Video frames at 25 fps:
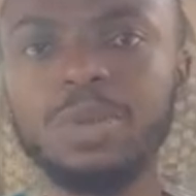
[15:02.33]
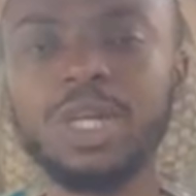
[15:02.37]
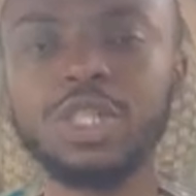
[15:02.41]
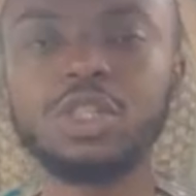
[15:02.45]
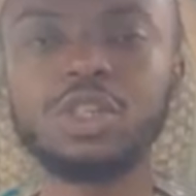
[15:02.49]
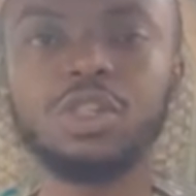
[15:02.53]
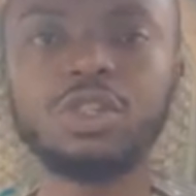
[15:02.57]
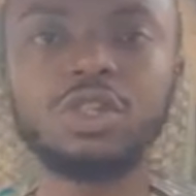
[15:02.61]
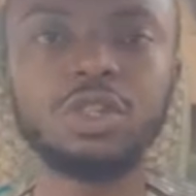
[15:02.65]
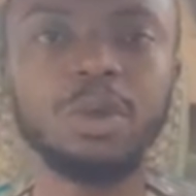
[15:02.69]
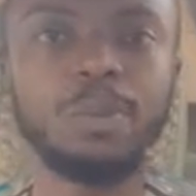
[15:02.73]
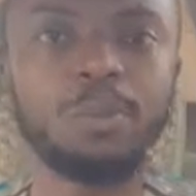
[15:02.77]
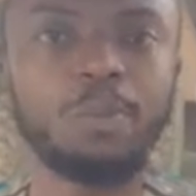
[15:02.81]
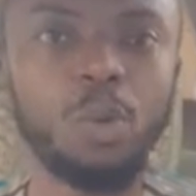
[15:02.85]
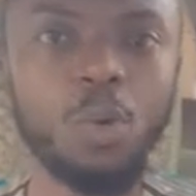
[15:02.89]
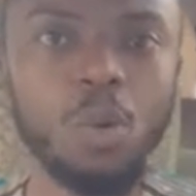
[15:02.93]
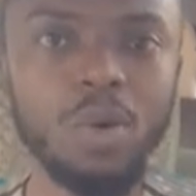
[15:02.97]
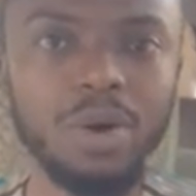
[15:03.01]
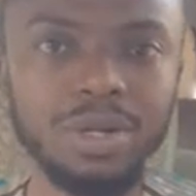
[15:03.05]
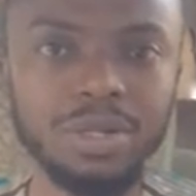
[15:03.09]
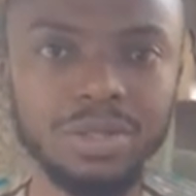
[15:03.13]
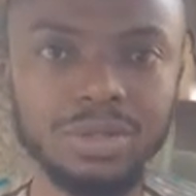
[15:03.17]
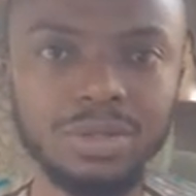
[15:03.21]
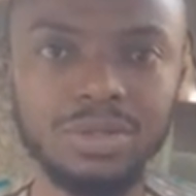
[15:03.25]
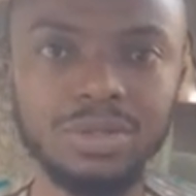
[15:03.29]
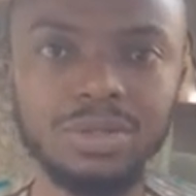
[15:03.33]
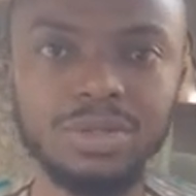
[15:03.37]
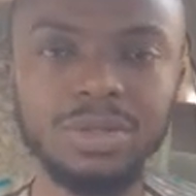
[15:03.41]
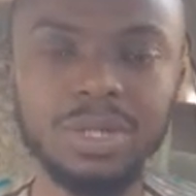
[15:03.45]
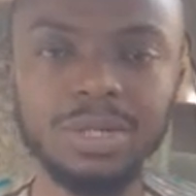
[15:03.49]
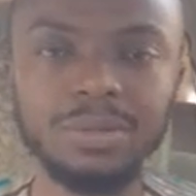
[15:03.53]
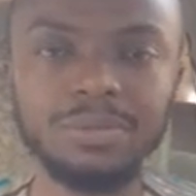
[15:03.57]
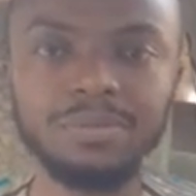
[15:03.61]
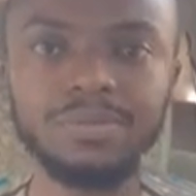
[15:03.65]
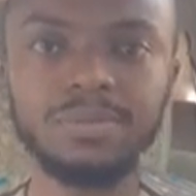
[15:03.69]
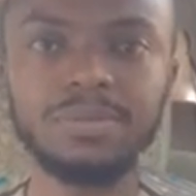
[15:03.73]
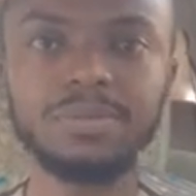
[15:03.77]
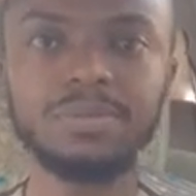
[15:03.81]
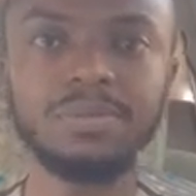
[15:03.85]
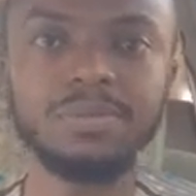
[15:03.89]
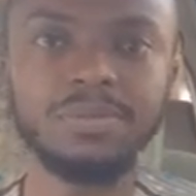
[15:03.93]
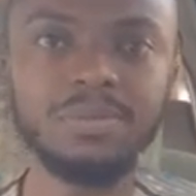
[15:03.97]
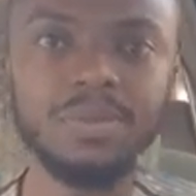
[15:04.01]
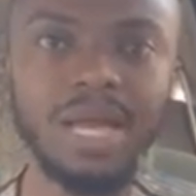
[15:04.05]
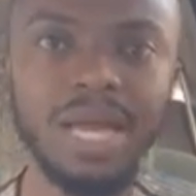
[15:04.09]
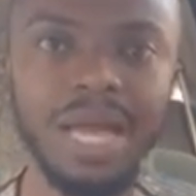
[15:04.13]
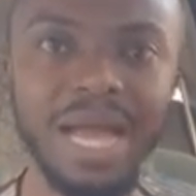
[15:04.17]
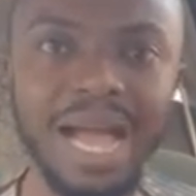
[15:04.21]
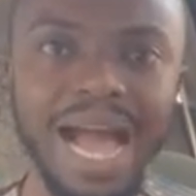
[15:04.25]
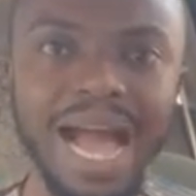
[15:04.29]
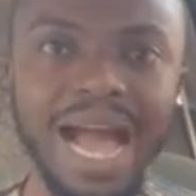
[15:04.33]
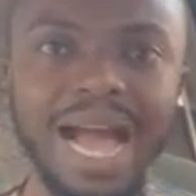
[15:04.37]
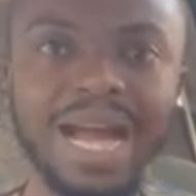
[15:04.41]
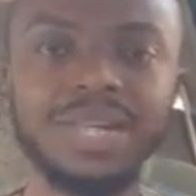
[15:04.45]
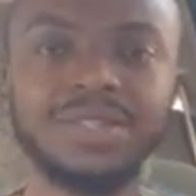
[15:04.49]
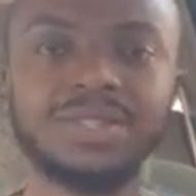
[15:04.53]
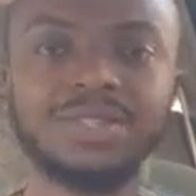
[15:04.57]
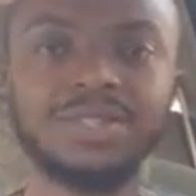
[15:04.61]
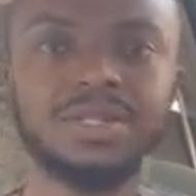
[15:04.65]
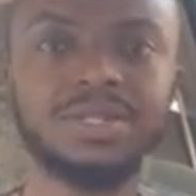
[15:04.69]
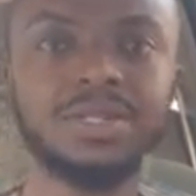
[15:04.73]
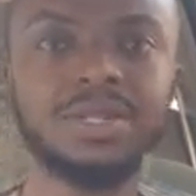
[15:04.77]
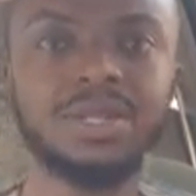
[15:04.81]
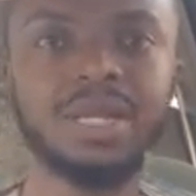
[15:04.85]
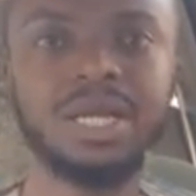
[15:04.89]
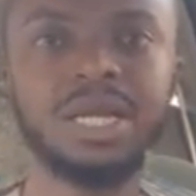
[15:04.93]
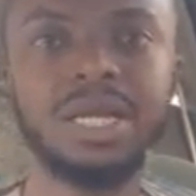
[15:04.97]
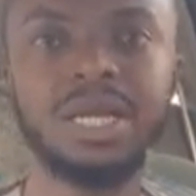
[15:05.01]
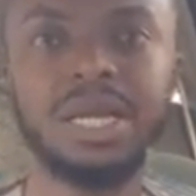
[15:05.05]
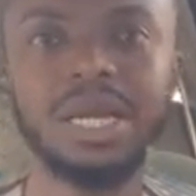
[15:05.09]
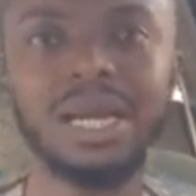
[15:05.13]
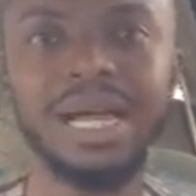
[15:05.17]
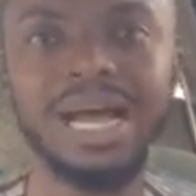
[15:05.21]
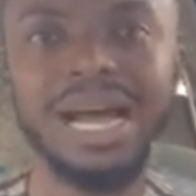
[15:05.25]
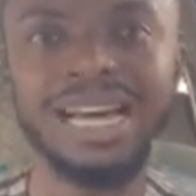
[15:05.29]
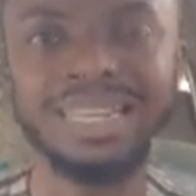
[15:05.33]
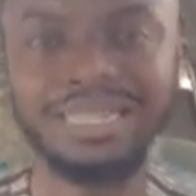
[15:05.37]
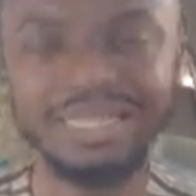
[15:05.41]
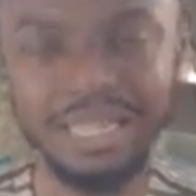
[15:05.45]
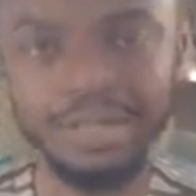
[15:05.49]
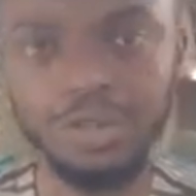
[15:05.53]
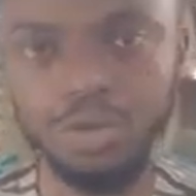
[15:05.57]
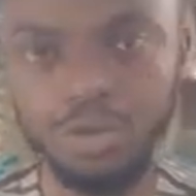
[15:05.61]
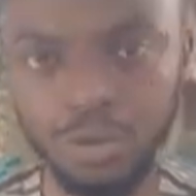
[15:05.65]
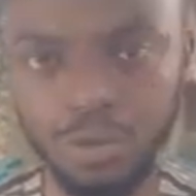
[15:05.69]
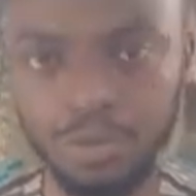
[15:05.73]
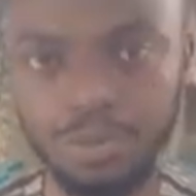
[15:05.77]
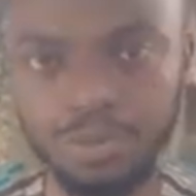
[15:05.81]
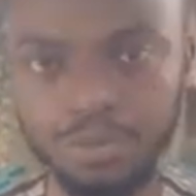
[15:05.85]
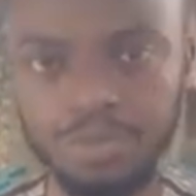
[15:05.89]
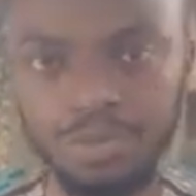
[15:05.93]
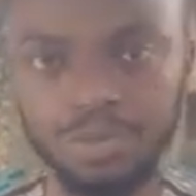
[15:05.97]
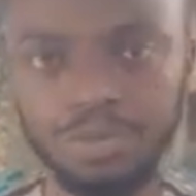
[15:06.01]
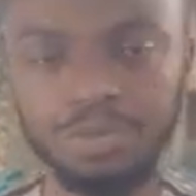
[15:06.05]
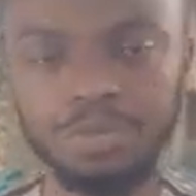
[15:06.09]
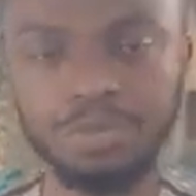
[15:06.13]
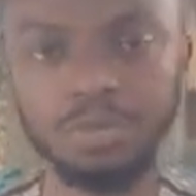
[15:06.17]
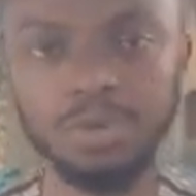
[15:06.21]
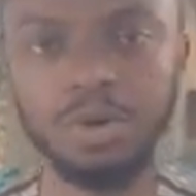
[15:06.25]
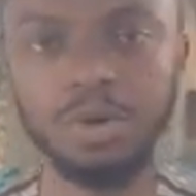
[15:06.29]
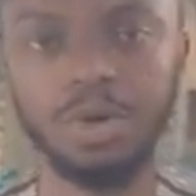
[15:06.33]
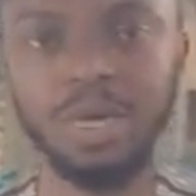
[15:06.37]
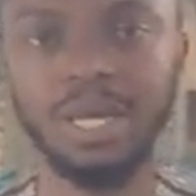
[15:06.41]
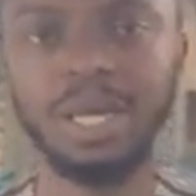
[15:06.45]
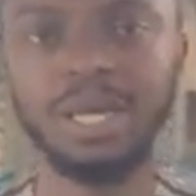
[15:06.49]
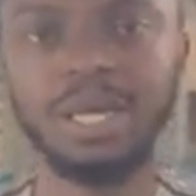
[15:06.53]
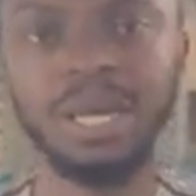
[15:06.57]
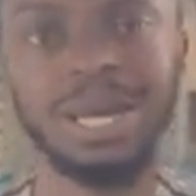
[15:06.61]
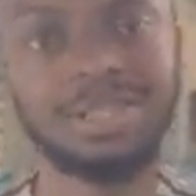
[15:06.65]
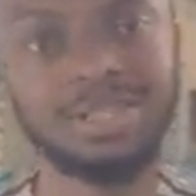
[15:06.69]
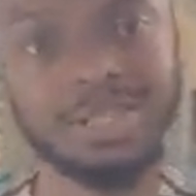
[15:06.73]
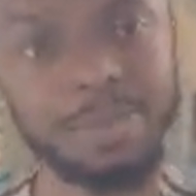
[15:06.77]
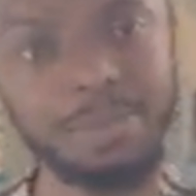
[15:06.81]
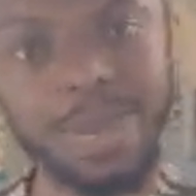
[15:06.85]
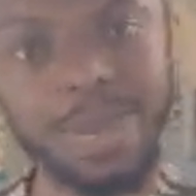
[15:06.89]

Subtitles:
mention some points as addendum, okay, as